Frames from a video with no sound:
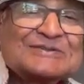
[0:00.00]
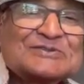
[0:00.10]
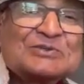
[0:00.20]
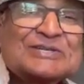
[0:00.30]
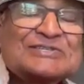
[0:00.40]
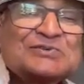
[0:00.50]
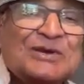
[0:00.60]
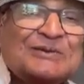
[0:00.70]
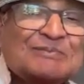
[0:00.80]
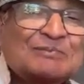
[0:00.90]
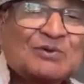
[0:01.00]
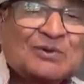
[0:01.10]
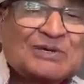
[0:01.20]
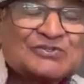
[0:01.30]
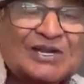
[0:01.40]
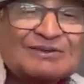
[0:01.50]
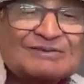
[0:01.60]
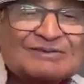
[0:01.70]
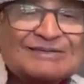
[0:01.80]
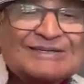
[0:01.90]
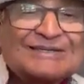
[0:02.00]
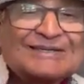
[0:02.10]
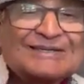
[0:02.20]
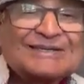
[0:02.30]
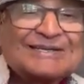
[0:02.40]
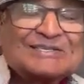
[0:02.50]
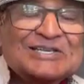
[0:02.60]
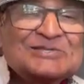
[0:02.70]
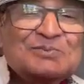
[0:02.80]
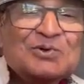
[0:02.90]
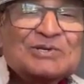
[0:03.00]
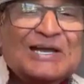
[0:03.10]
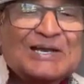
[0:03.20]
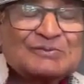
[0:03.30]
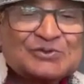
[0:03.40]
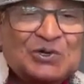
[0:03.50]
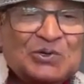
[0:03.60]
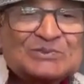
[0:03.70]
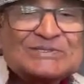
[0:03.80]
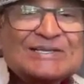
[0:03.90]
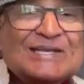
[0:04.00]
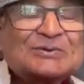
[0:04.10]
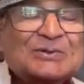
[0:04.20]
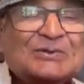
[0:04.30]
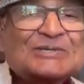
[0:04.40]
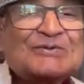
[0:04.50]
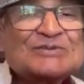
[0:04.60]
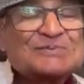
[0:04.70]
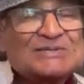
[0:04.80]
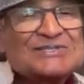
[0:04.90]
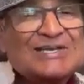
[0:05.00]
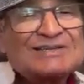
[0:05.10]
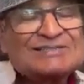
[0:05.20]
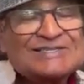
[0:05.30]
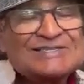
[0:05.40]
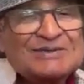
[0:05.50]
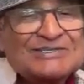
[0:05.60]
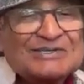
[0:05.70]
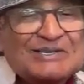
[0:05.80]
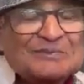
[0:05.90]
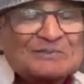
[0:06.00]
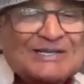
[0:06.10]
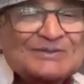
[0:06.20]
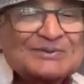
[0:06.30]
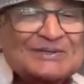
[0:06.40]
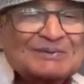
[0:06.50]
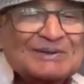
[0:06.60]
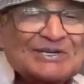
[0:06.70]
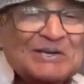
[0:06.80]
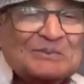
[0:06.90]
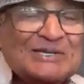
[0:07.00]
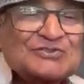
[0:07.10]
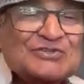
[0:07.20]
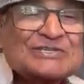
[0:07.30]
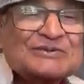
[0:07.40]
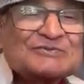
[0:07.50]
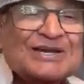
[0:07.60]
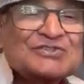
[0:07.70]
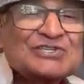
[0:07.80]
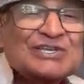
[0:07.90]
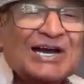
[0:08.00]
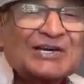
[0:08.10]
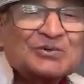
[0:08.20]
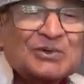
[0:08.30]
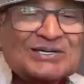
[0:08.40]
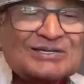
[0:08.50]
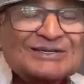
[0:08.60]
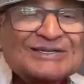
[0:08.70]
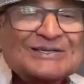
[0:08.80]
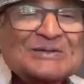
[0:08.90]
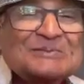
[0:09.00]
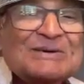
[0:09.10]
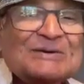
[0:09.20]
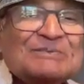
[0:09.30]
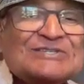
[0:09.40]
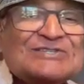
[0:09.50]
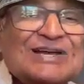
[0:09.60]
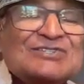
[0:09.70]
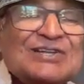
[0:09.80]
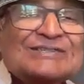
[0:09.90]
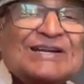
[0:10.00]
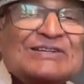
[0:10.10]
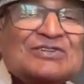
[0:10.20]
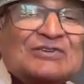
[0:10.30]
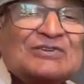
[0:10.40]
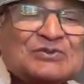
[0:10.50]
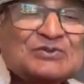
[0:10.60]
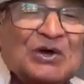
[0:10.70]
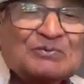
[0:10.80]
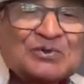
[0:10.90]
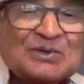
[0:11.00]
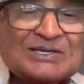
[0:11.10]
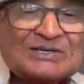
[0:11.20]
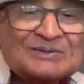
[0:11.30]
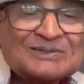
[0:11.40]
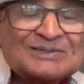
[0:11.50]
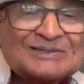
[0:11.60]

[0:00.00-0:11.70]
And so this is where people were stuck. In this book, I have shown that no, there is besides the material plane just defines the hardware. But besides that, there is also software.